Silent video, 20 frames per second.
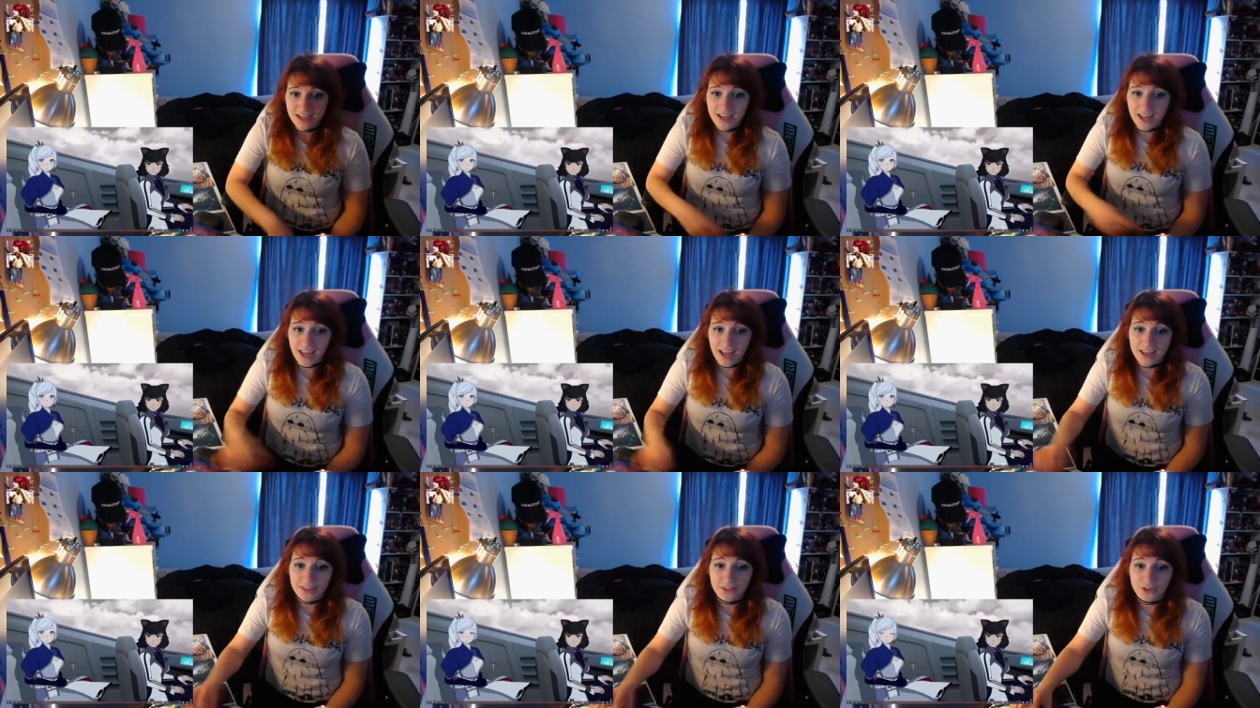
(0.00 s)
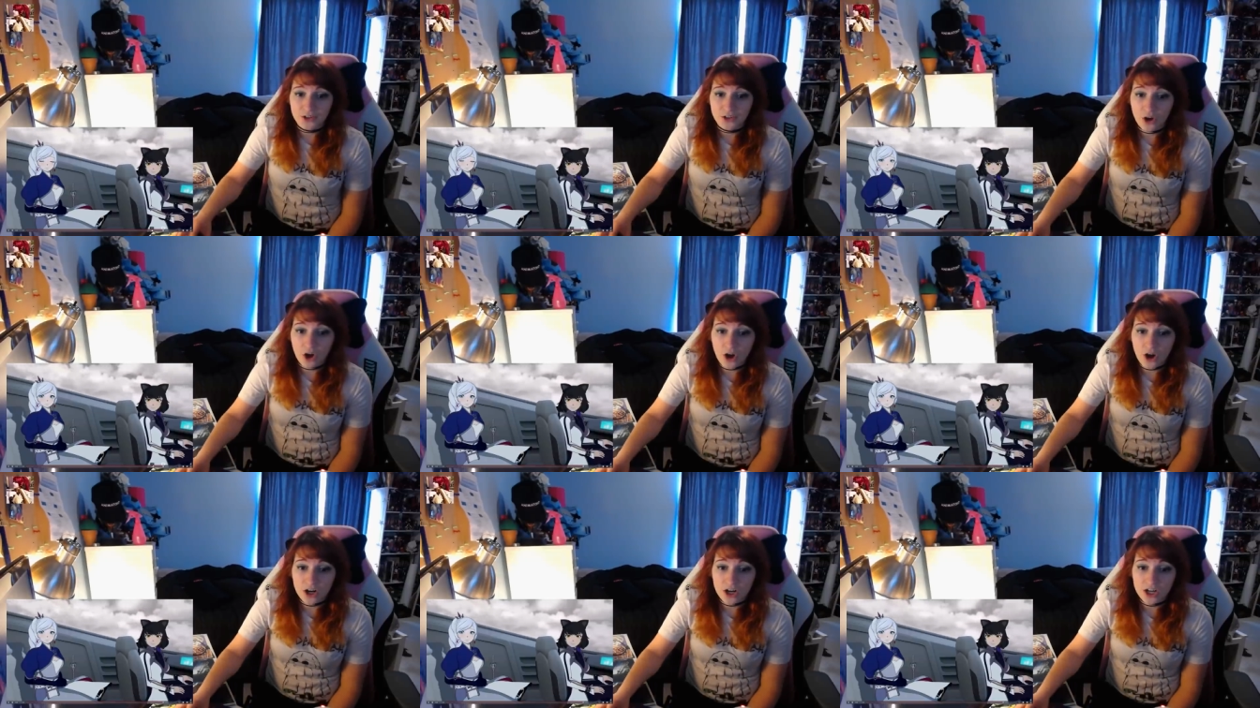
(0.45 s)
and they're
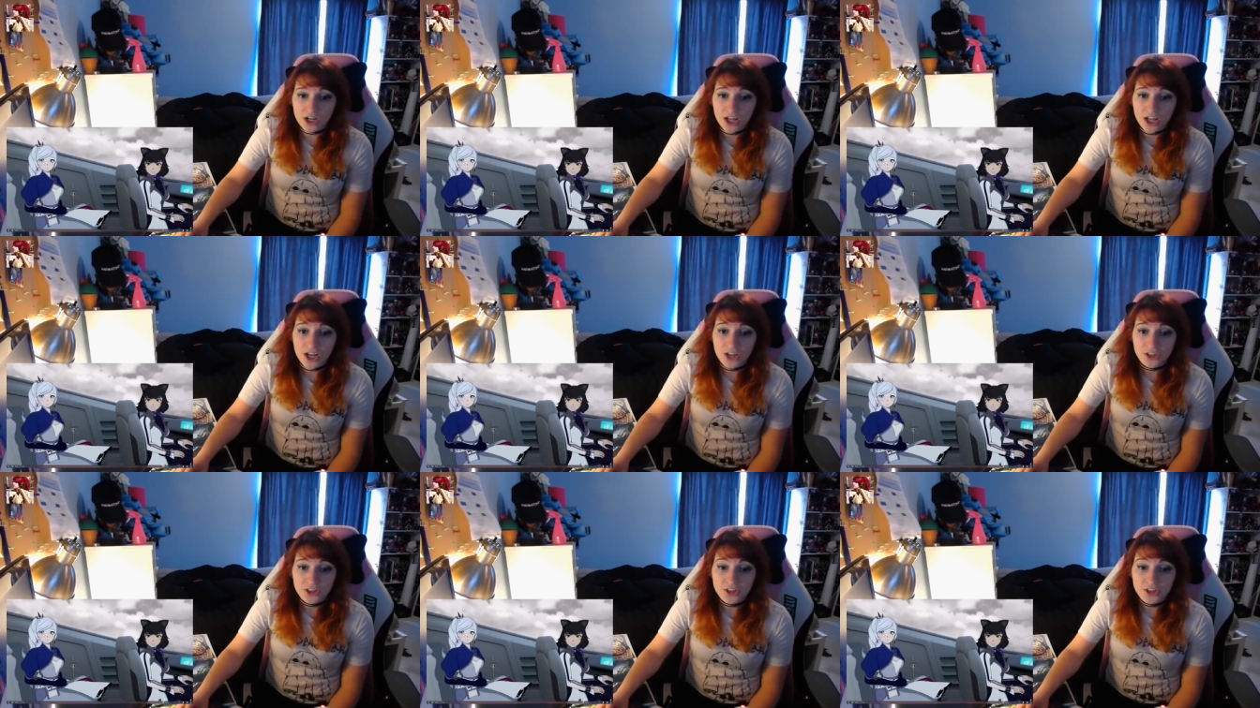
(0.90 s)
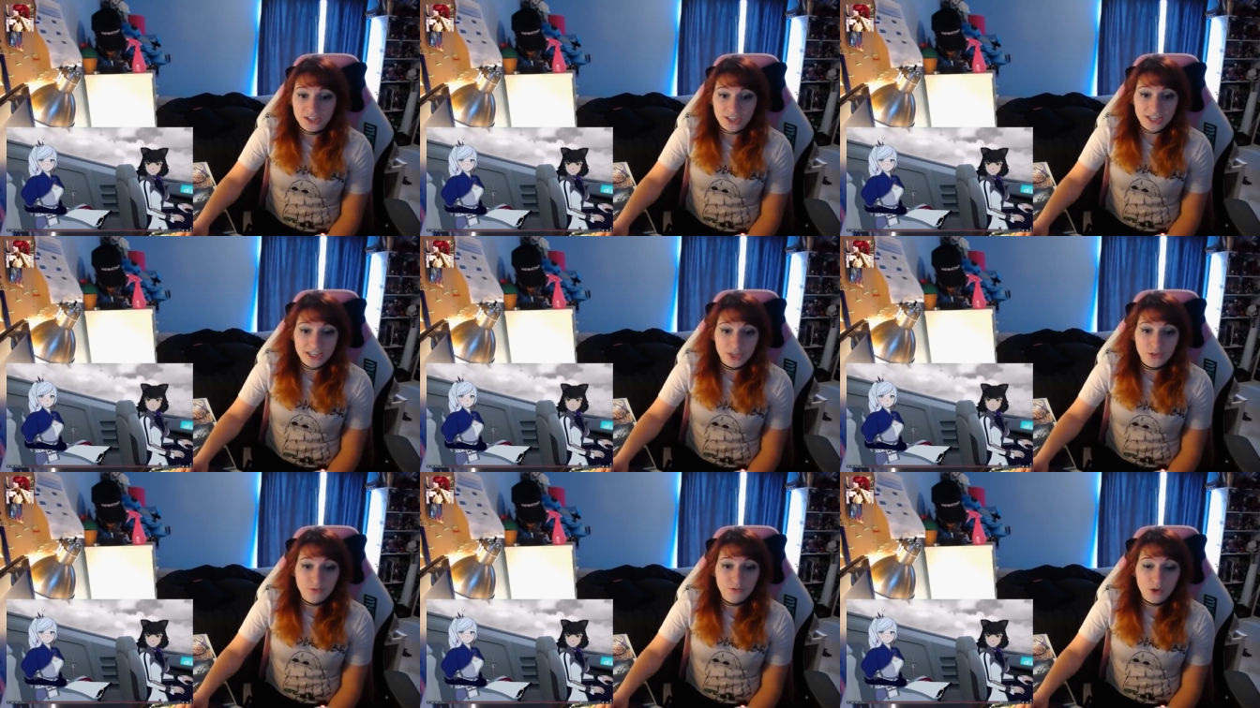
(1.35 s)
hard. They're,
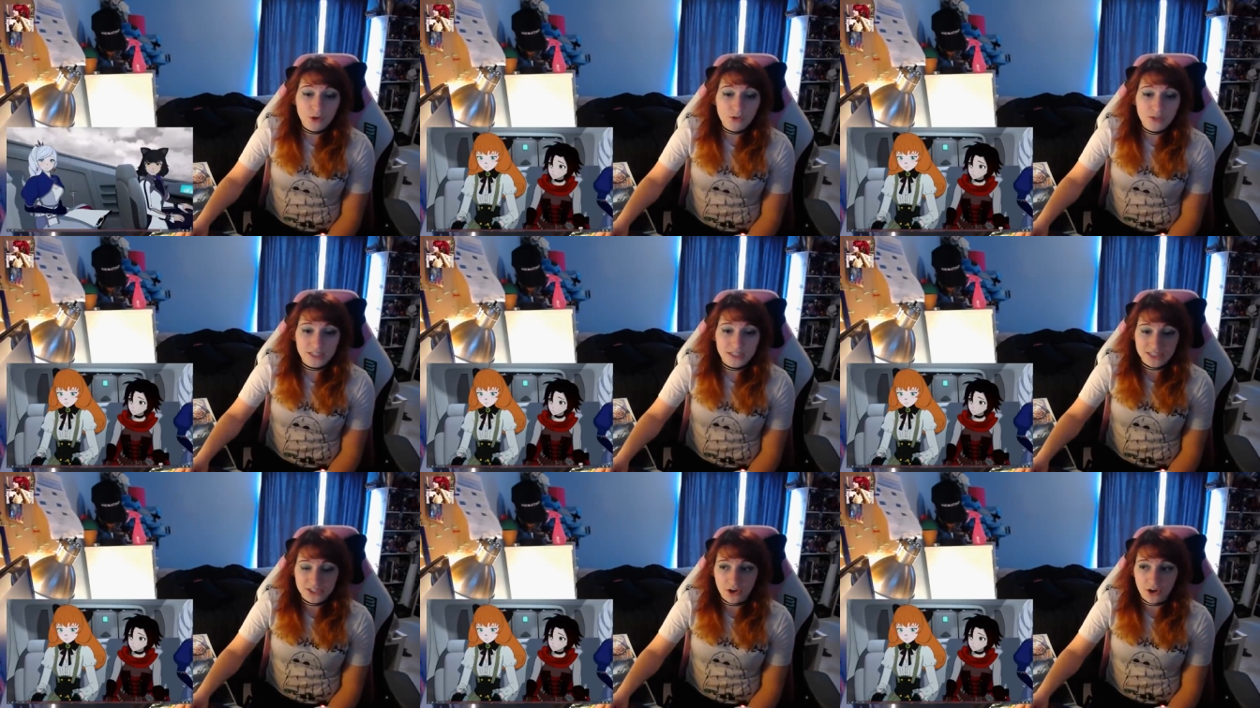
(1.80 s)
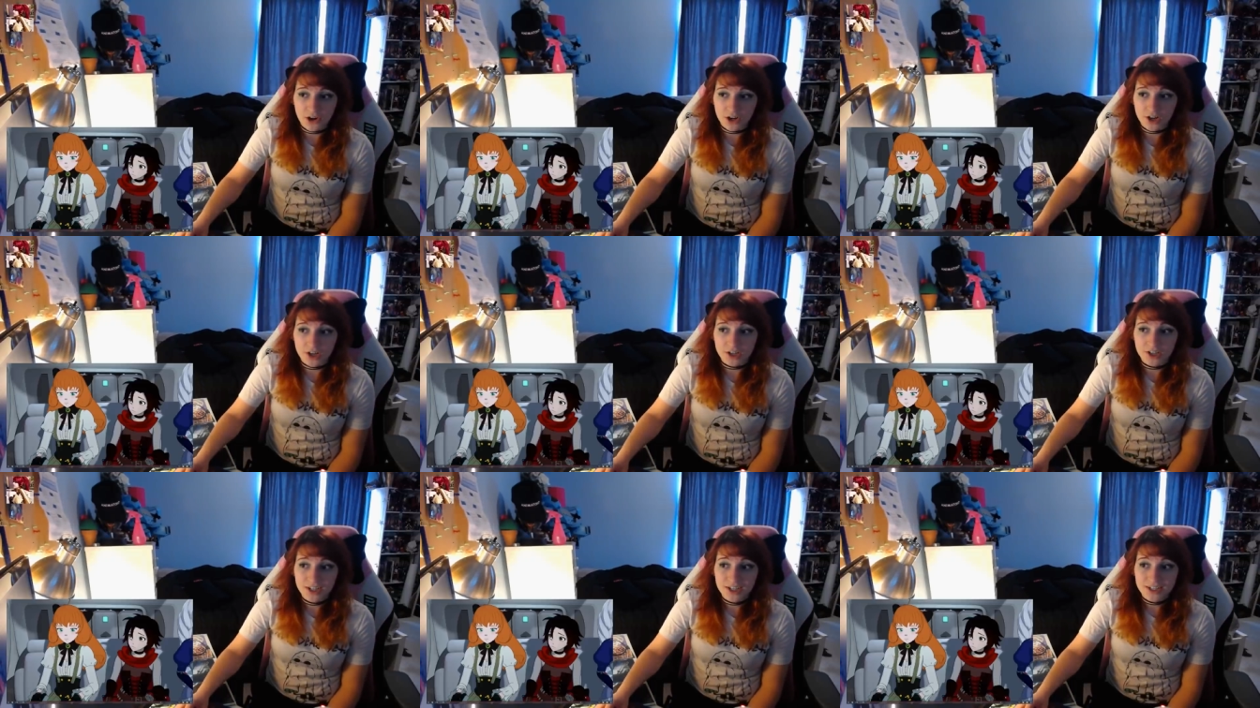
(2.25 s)
like you know that it's
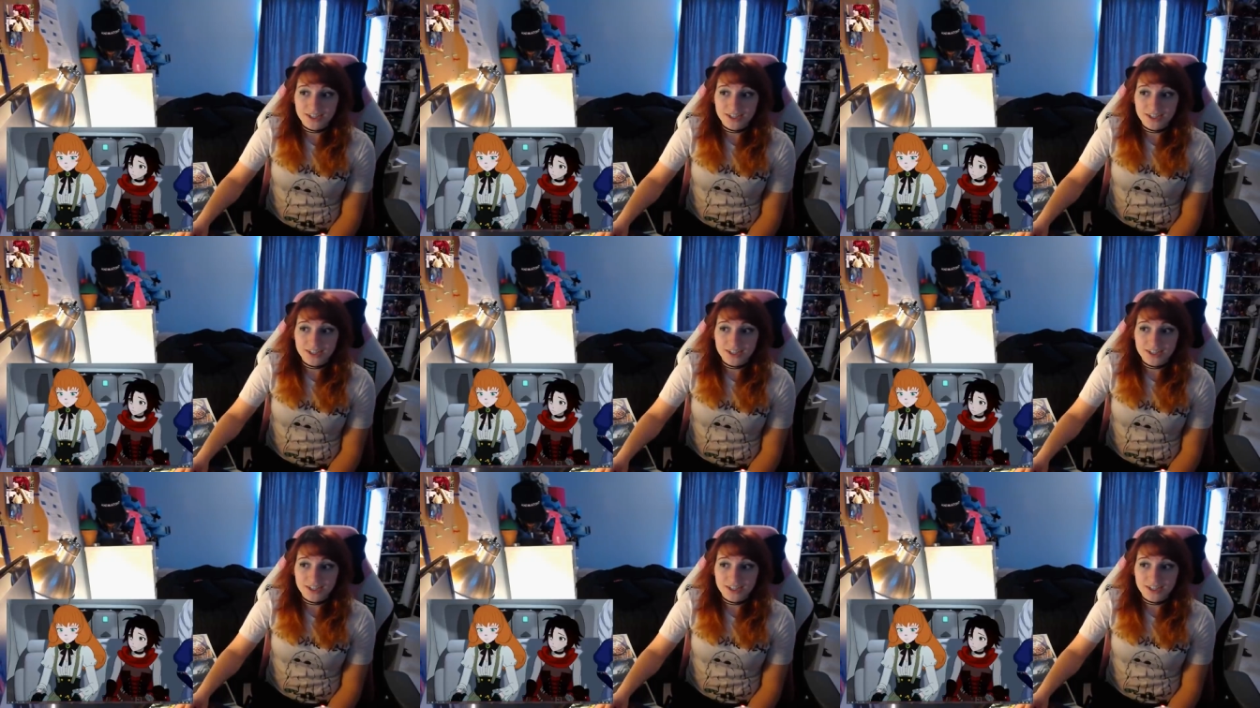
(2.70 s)
hard